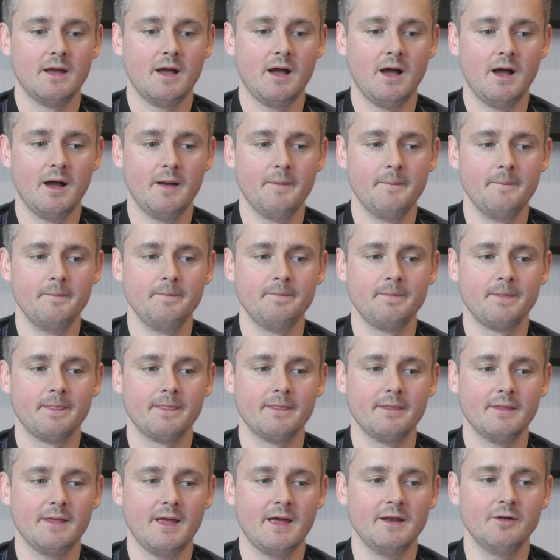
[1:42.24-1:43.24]
Um,
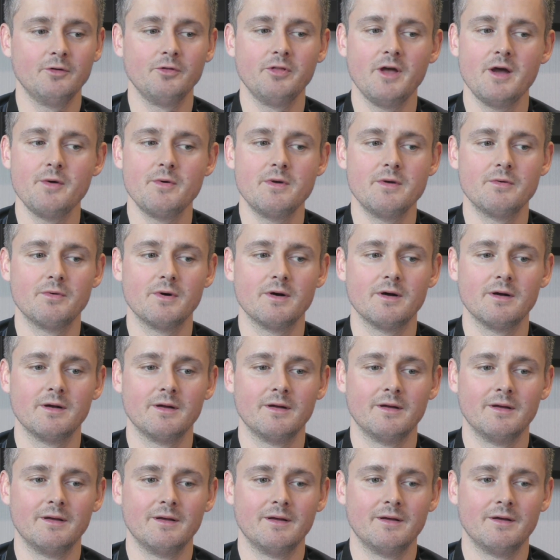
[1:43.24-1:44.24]
and although we were
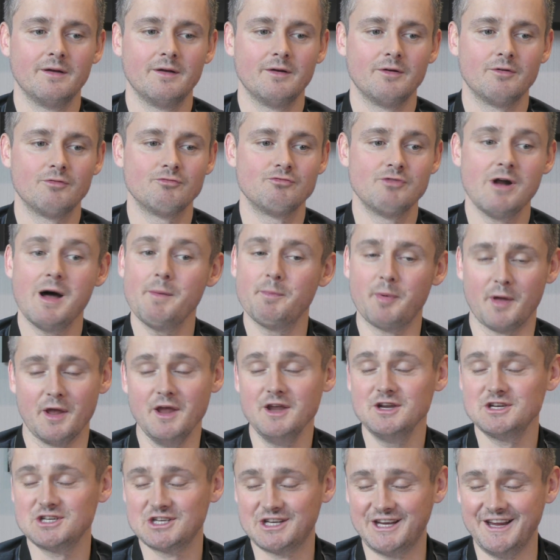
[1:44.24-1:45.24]

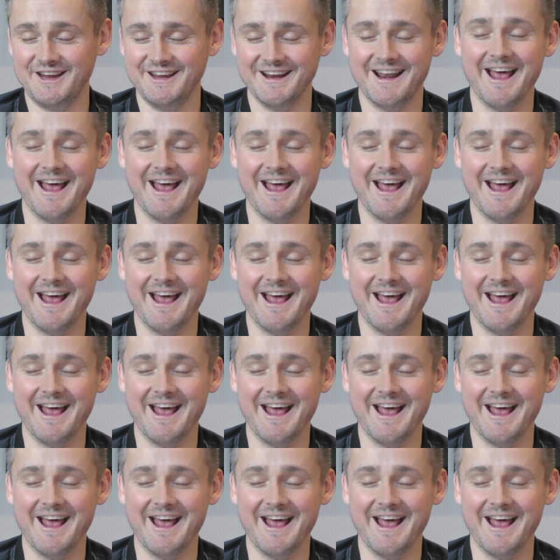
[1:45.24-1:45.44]
rubbish,